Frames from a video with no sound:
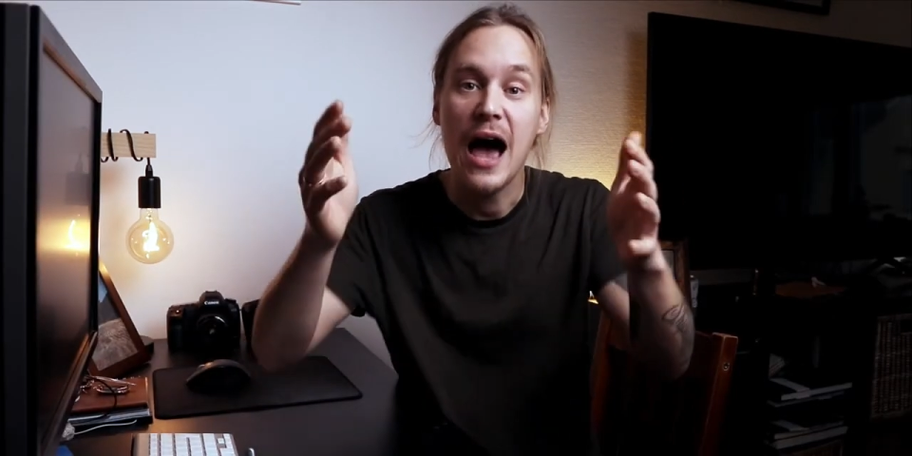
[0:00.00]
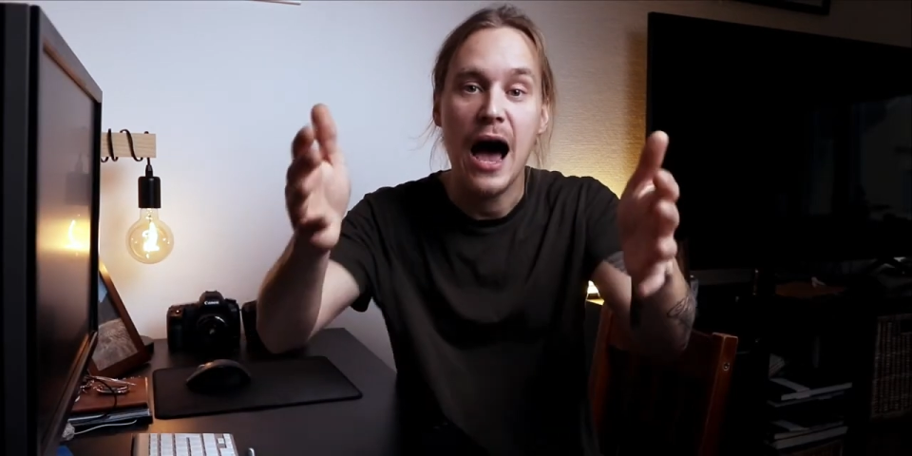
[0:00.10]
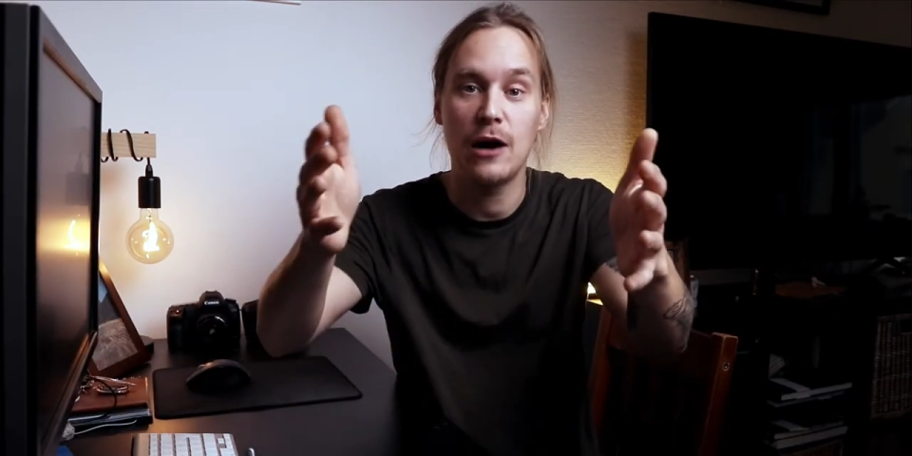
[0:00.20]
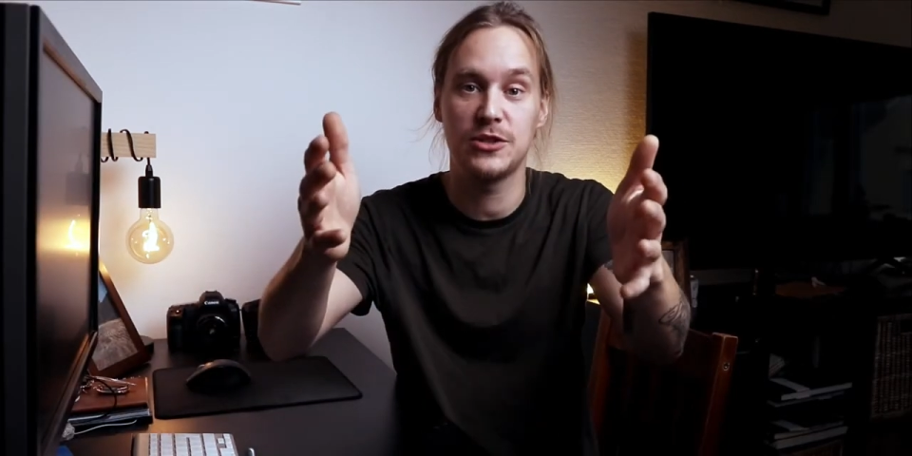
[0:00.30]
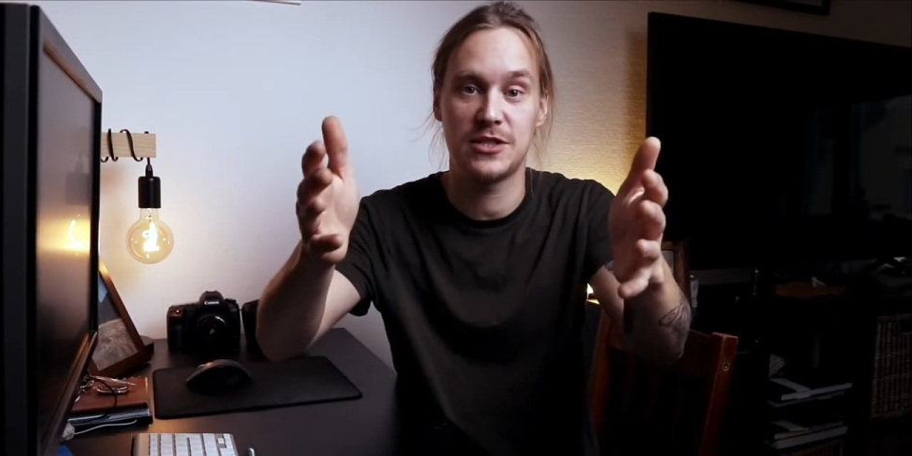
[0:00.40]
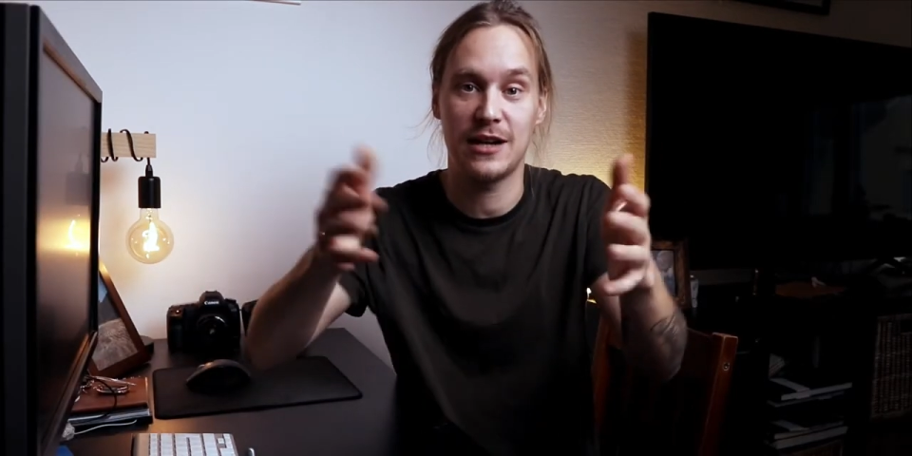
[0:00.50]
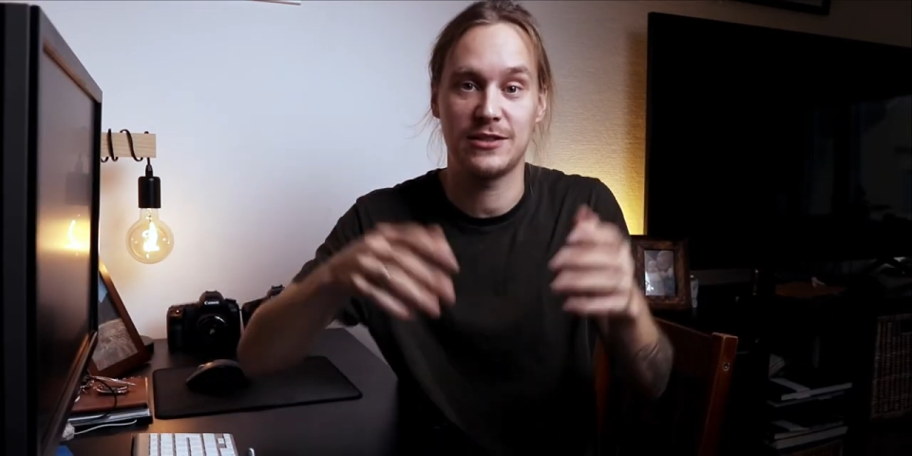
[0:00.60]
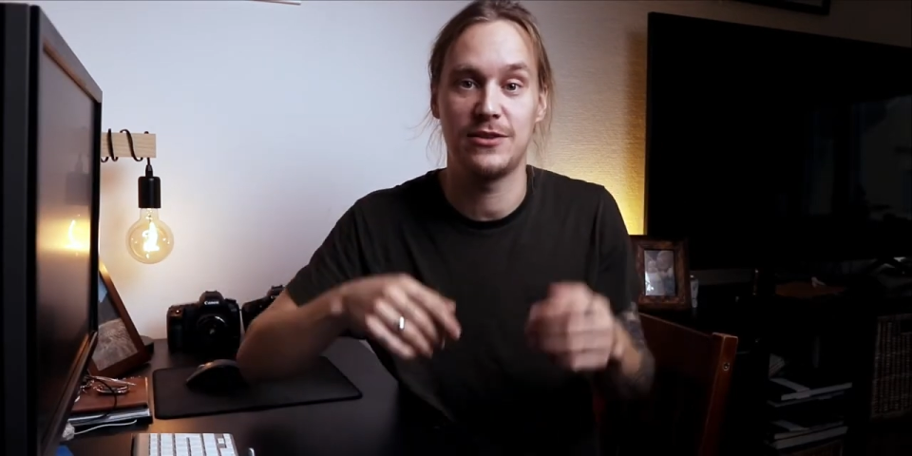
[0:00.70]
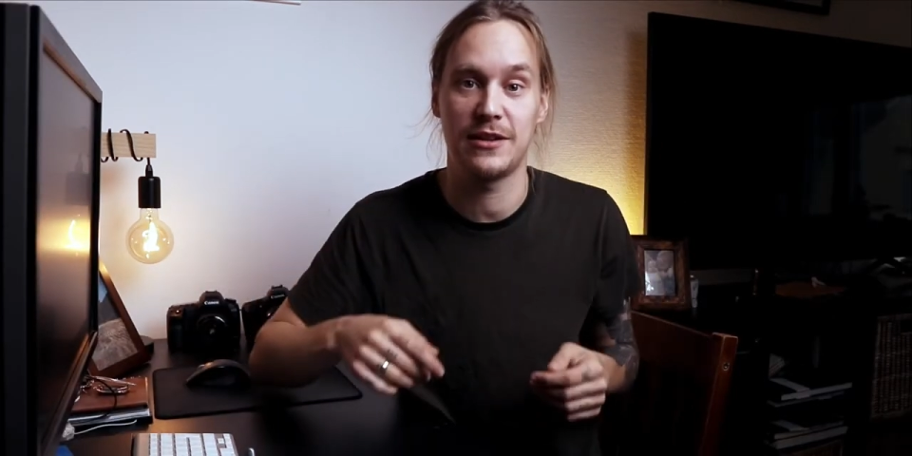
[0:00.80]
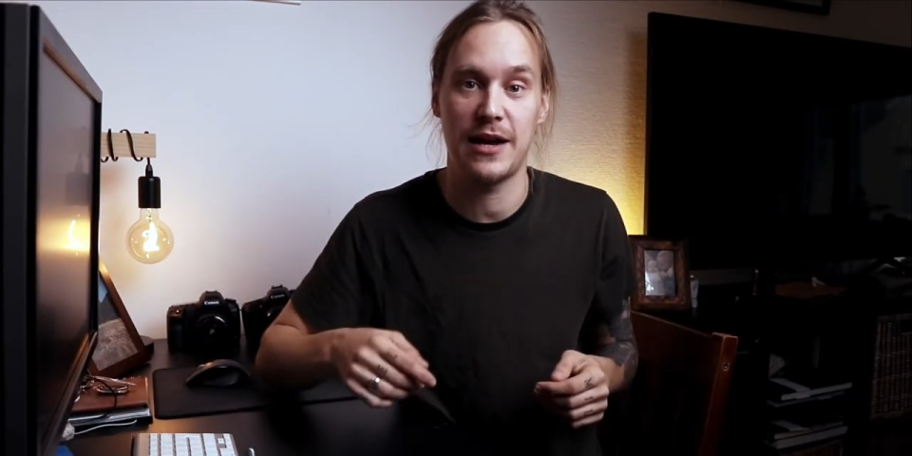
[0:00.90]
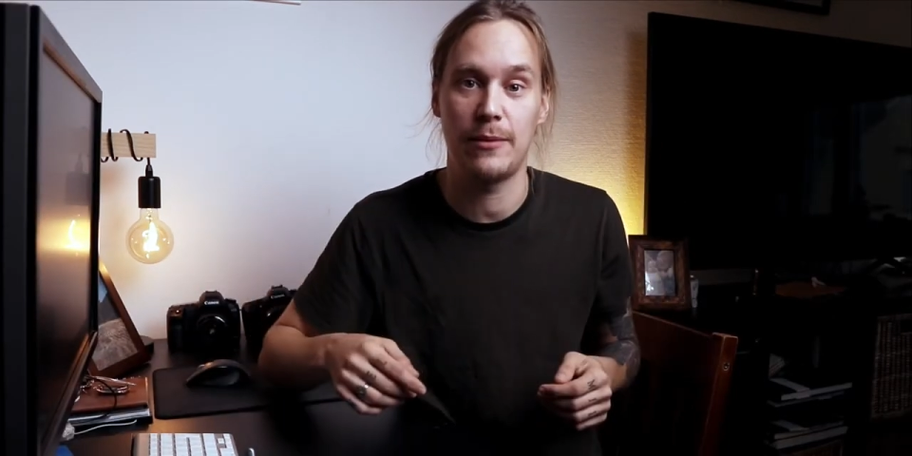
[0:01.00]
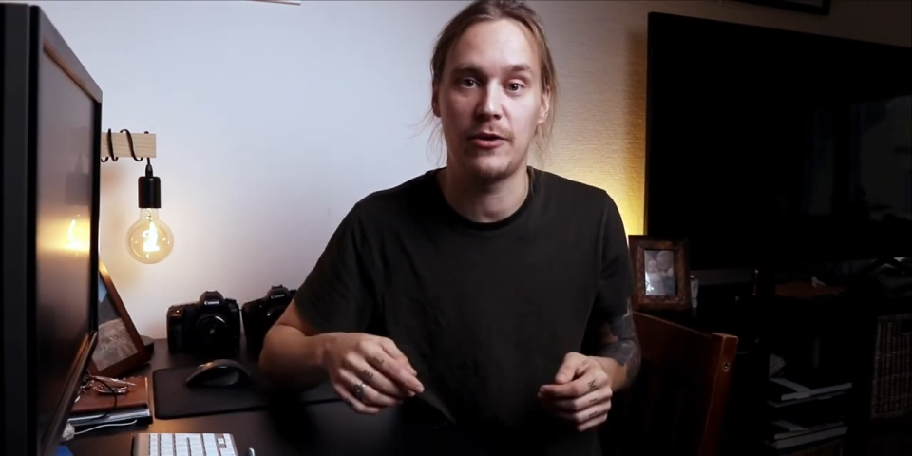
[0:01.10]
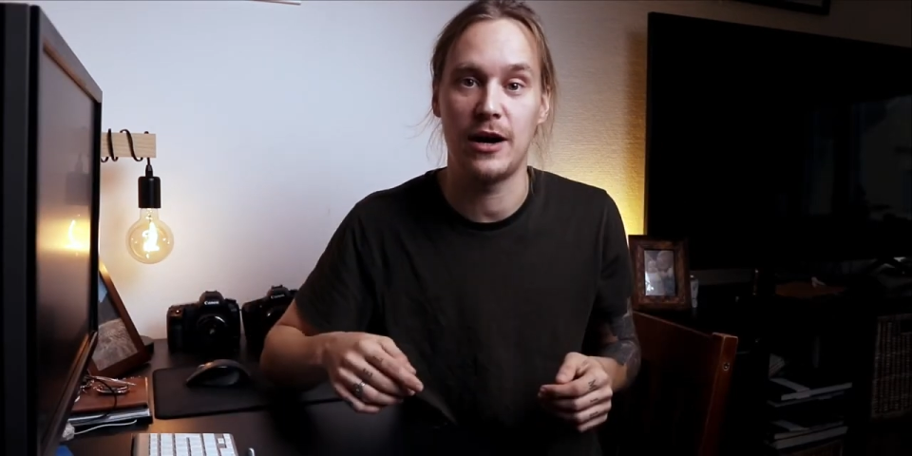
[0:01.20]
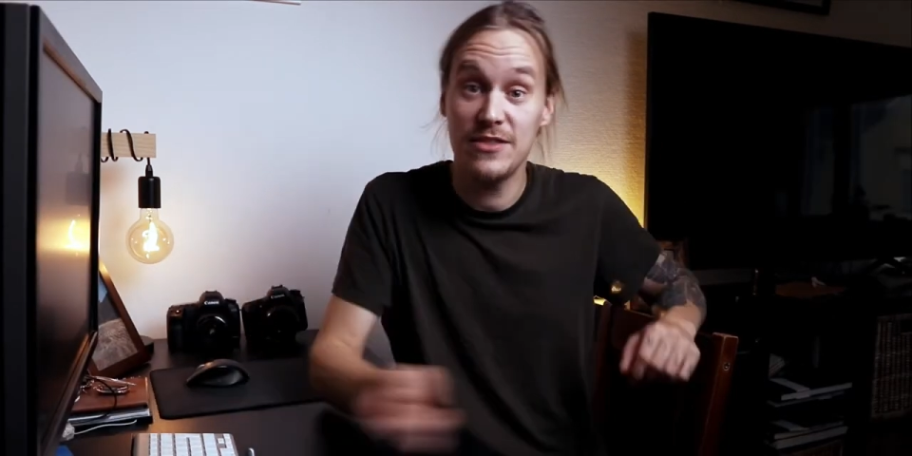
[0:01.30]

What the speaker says: how to talk to the camera.